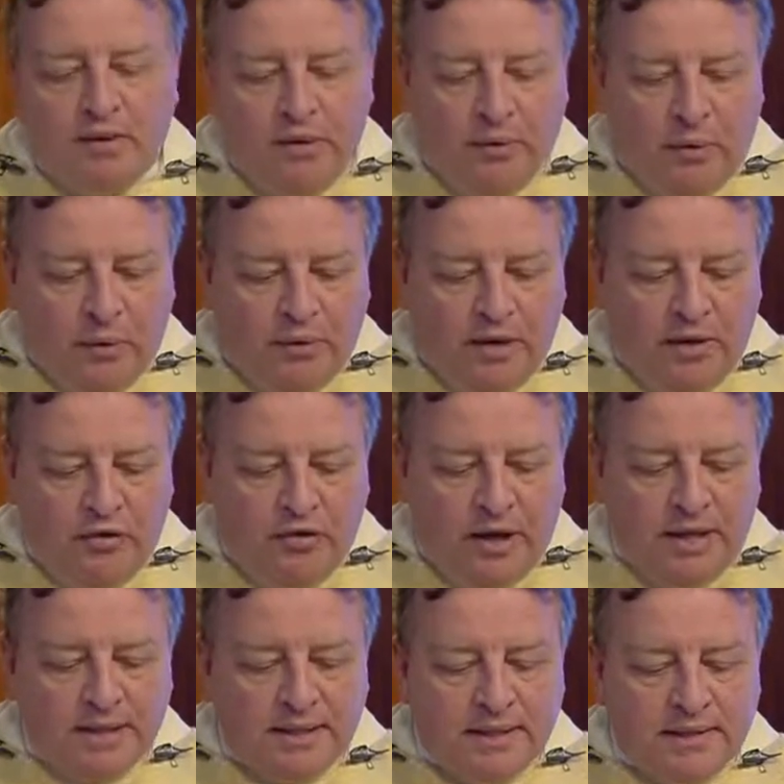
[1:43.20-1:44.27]
holding
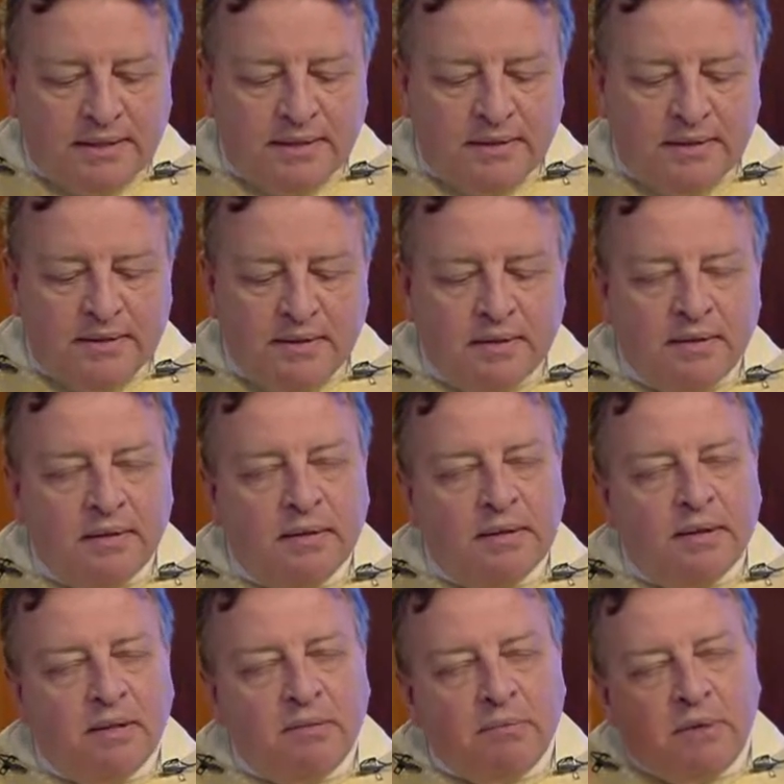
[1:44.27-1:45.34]
Jesus,
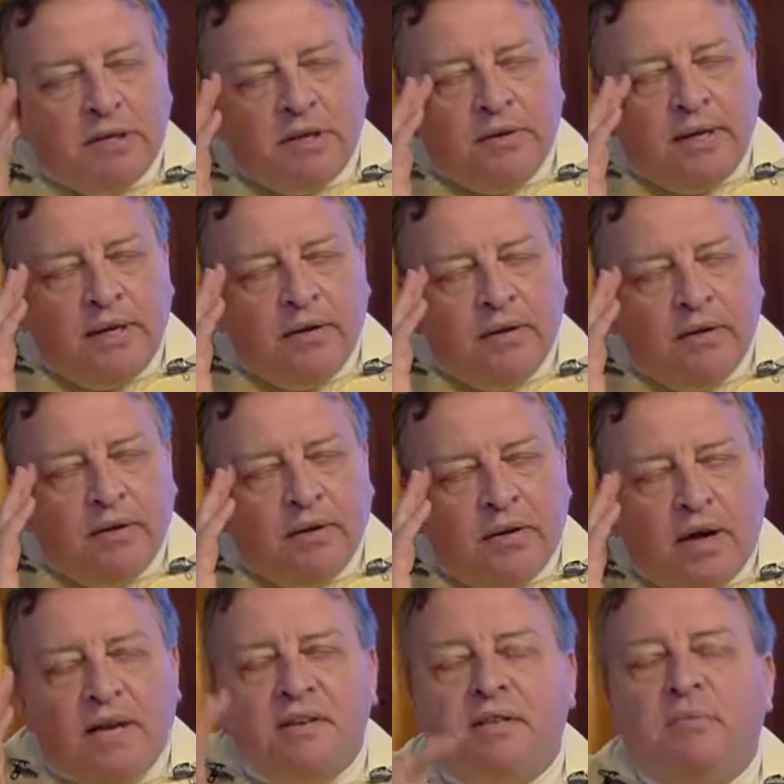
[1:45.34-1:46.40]
that Mary
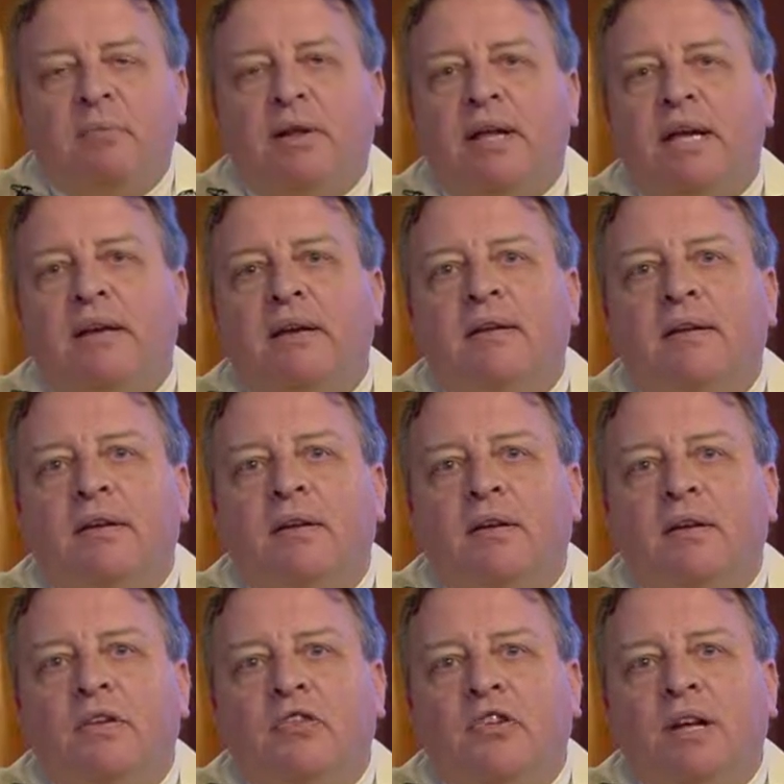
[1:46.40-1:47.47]
contemplated
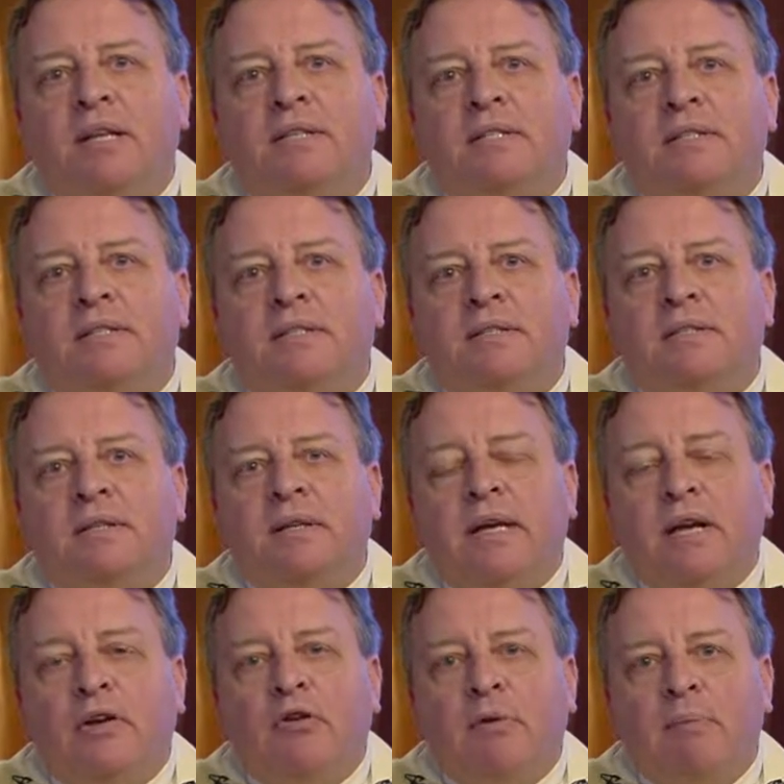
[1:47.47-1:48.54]
Jesus
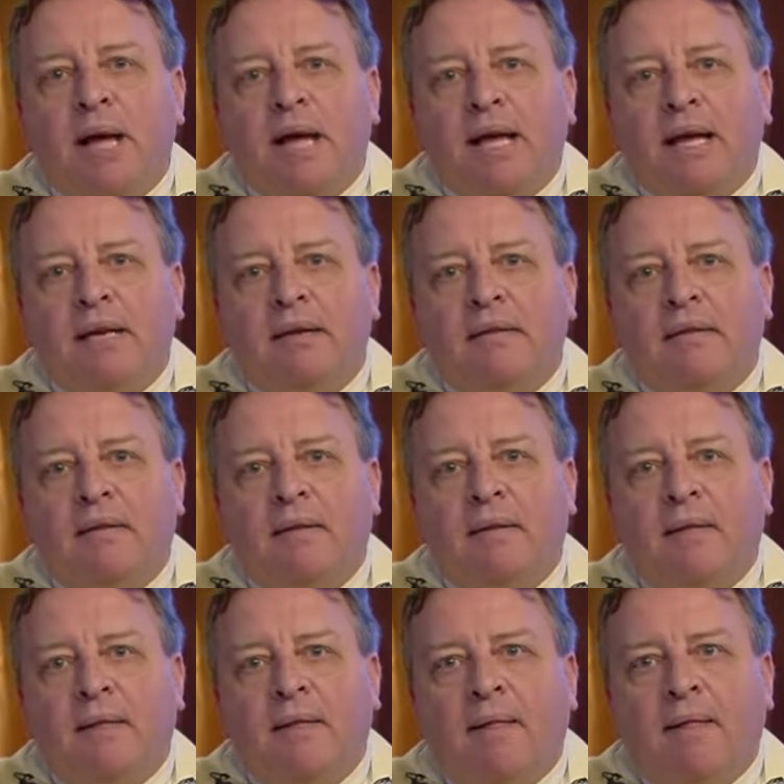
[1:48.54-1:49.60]
in her mind.
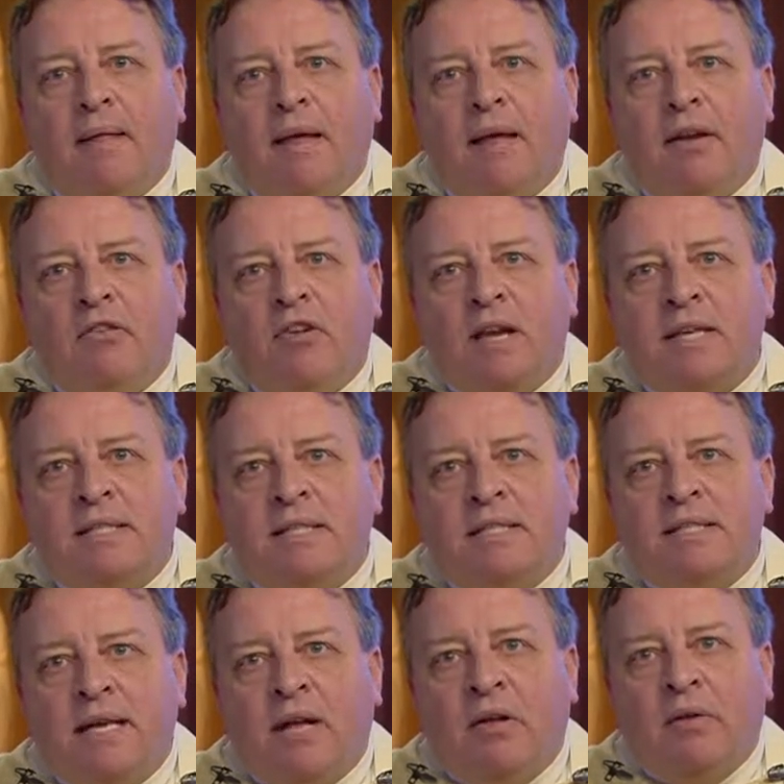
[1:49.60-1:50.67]
Jesus
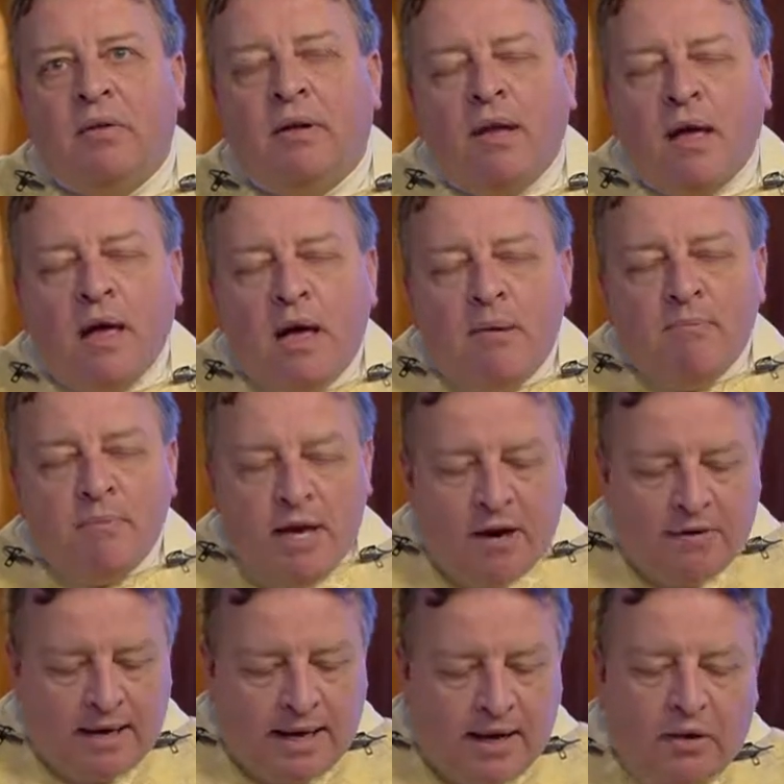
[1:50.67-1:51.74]
held,
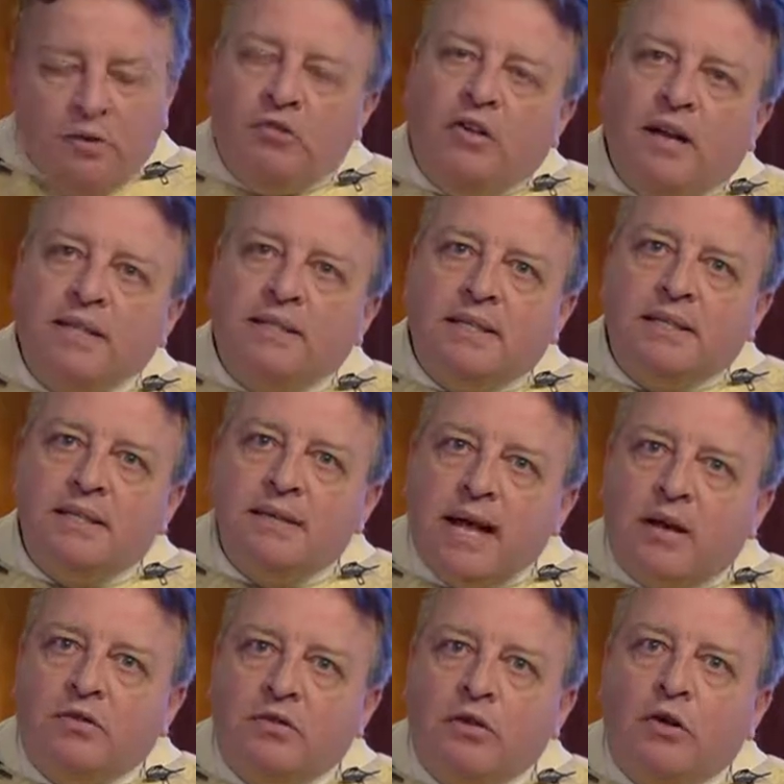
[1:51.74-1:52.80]
Mary held Jesus
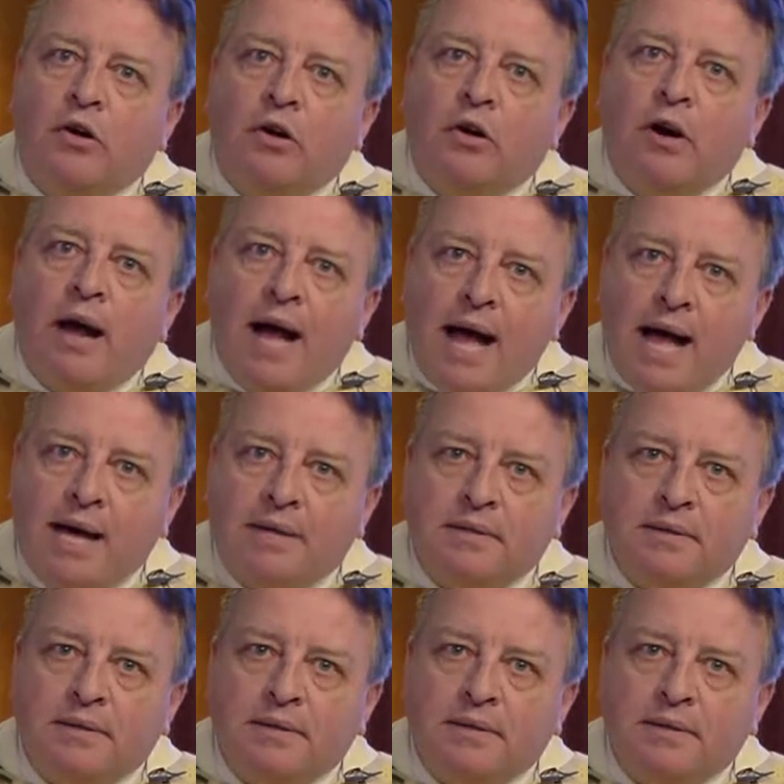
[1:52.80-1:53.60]
next to her heart.